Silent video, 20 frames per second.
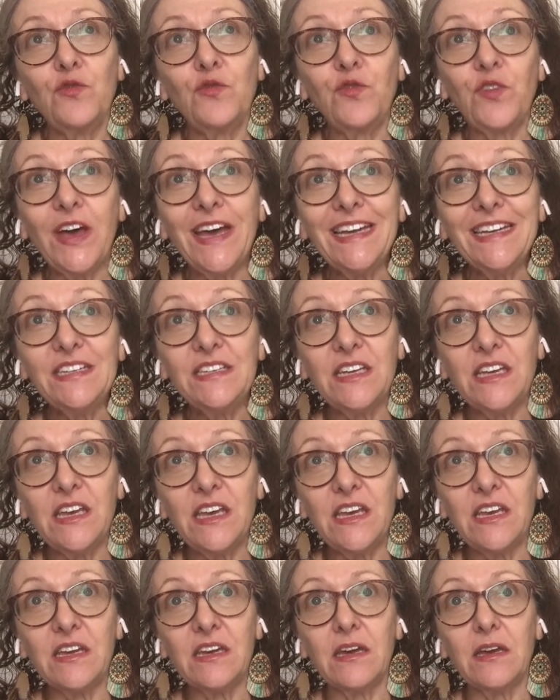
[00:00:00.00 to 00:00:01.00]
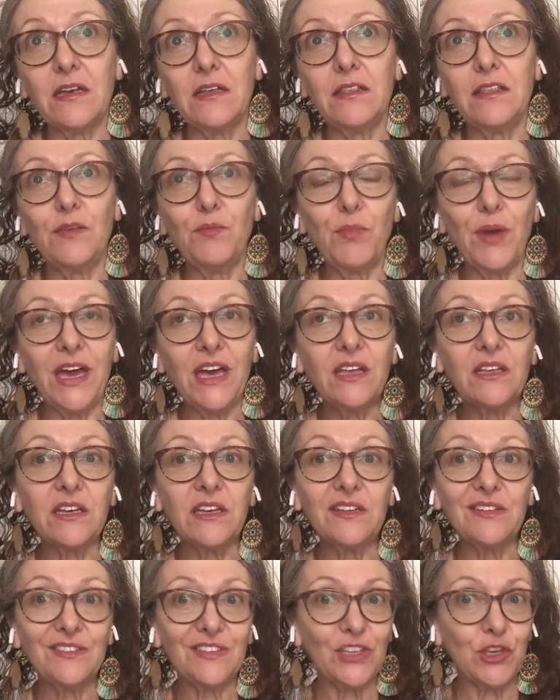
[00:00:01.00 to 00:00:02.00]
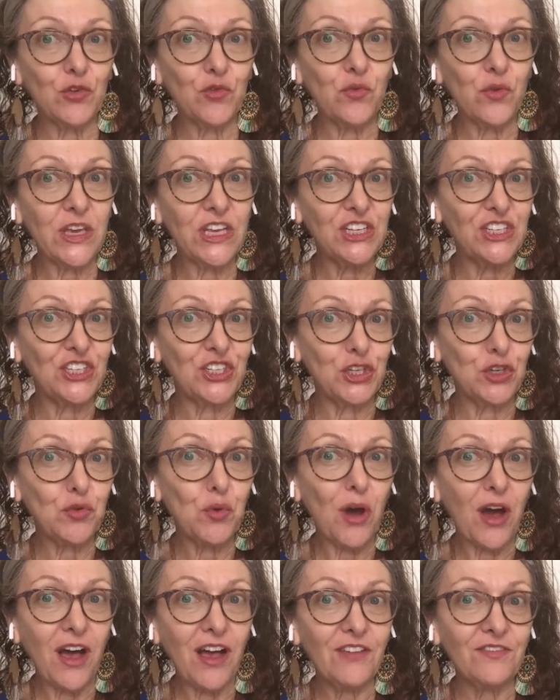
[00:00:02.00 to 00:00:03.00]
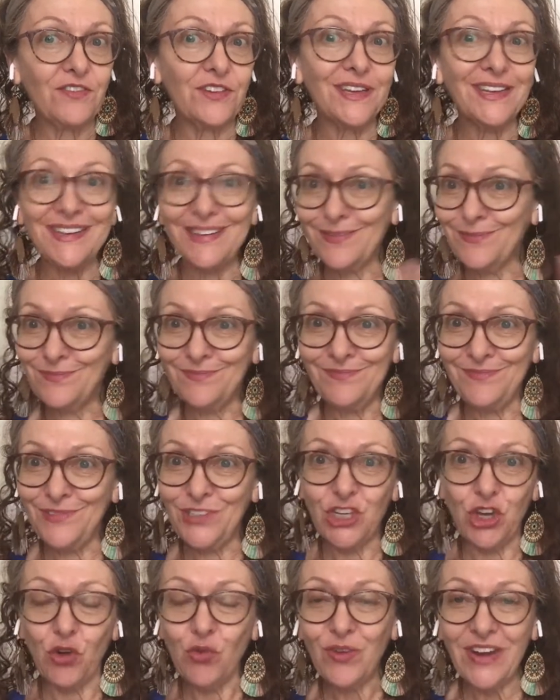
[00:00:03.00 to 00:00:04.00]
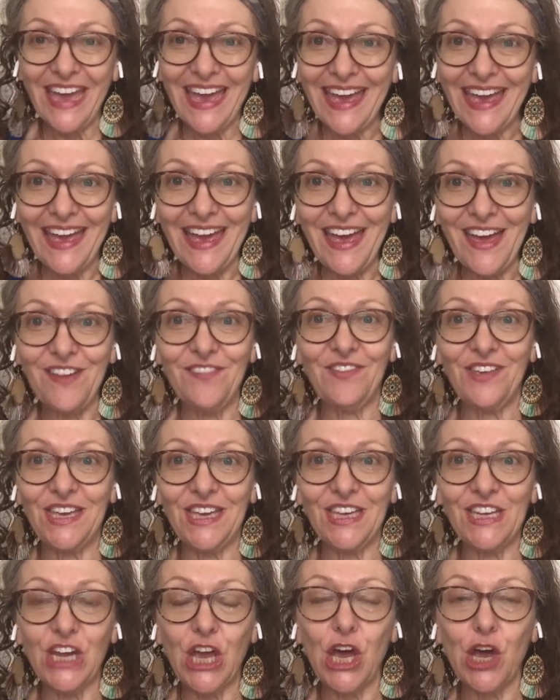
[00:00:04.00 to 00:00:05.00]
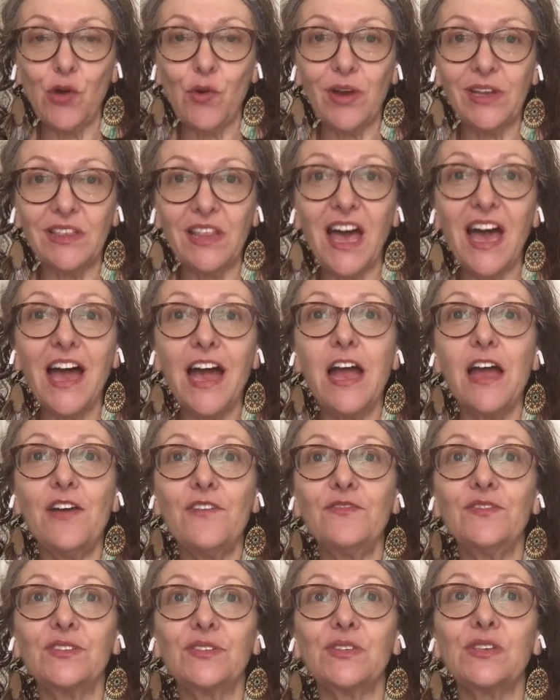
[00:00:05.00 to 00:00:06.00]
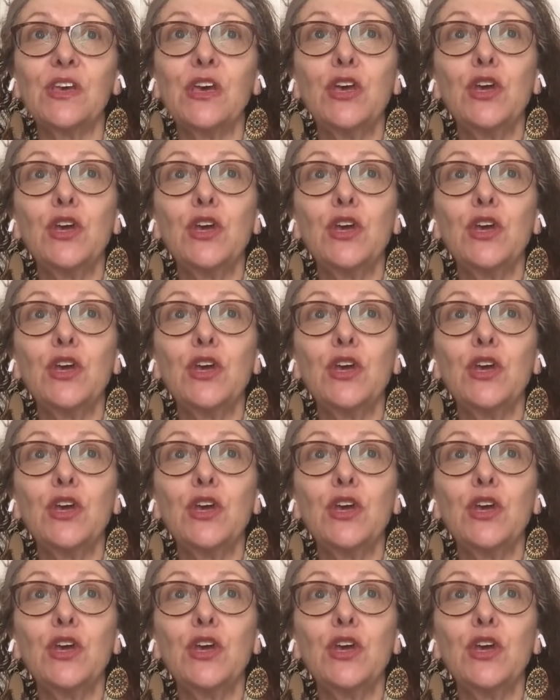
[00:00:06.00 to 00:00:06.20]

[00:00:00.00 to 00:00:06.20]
finding the balance that we too often don't have in our lives,